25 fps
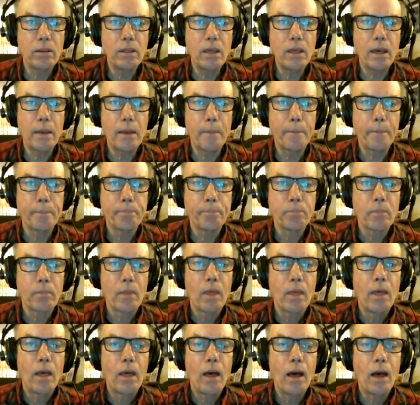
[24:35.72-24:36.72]
Yeah.
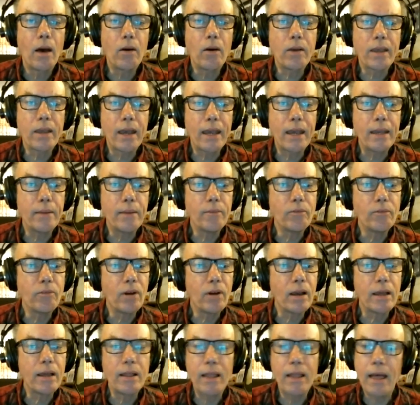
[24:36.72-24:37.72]
Okay,
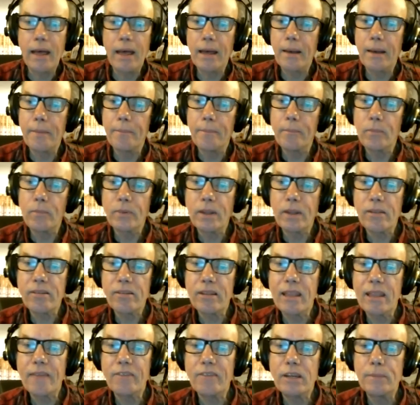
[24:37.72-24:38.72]
right. We don't
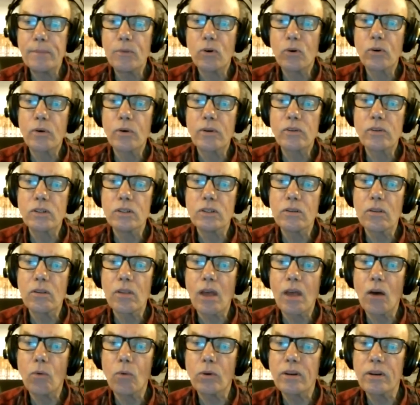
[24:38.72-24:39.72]
seem to have any more questions.
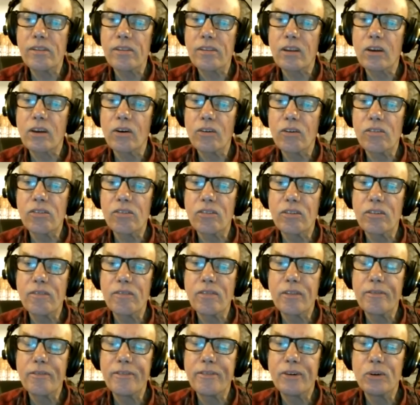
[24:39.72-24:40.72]
What is the cost of
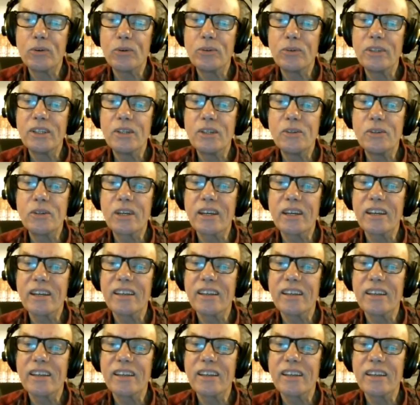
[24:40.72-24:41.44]
the Phil Uke?